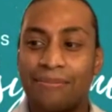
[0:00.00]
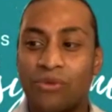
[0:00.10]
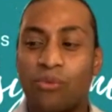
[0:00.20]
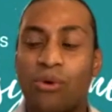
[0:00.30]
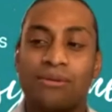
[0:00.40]

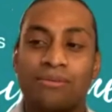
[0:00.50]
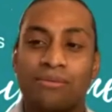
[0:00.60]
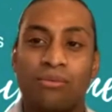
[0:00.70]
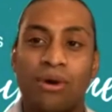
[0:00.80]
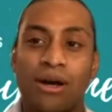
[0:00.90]

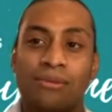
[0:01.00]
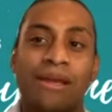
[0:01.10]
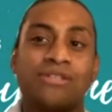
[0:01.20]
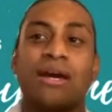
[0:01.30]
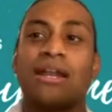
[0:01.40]
One
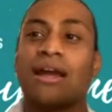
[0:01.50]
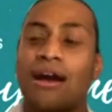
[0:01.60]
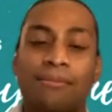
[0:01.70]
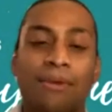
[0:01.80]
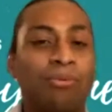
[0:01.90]
may try to
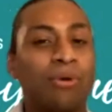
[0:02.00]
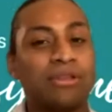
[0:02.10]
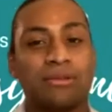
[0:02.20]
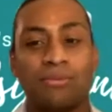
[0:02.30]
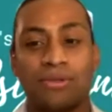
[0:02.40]
come up with
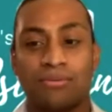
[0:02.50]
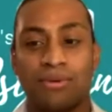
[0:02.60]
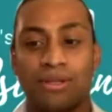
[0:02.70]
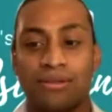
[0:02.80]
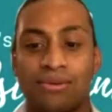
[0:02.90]

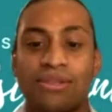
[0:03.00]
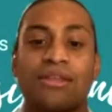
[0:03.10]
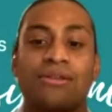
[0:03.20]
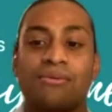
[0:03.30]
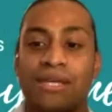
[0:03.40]

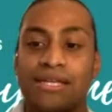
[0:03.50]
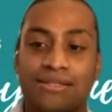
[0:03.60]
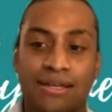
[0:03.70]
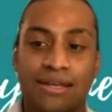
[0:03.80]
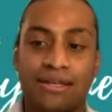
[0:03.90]
other
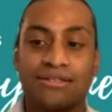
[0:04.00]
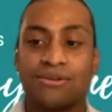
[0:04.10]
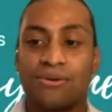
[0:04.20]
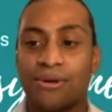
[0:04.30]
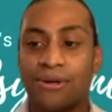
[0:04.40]
reasons
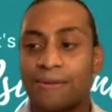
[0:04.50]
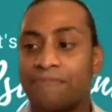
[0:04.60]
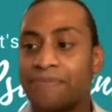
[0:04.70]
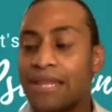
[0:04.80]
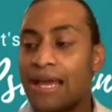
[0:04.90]
or
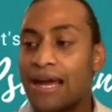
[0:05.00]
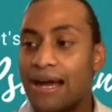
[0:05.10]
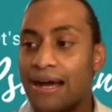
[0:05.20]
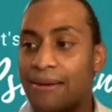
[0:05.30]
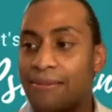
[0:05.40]

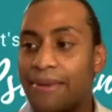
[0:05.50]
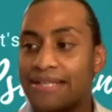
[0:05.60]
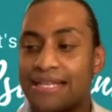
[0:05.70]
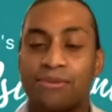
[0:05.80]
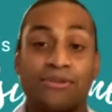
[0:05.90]

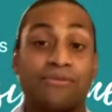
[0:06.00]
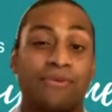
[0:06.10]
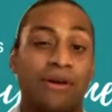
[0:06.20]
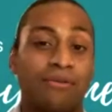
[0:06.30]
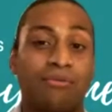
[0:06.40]
examples
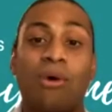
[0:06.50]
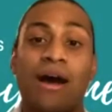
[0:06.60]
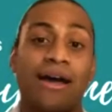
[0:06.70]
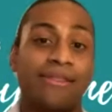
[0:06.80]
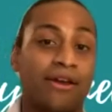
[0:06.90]
of
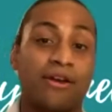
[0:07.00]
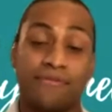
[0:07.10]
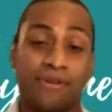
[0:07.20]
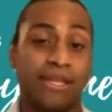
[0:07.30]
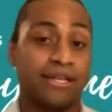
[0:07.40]
why they are
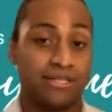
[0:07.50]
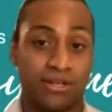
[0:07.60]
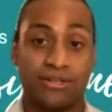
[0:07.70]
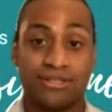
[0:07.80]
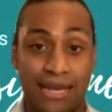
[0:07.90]
feeling a
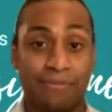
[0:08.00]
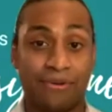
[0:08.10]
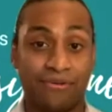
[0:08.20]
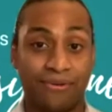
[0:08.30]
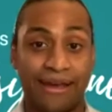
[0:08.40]
certain type
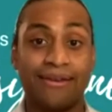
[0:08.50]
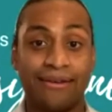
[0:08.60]
of way.